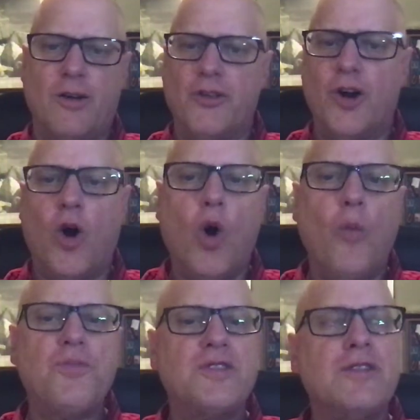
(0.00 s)
the
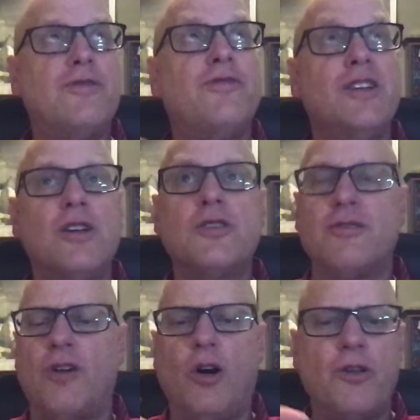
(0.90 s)
hopes and fears
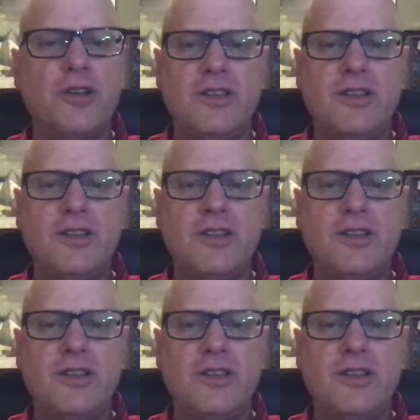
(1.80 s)
of all the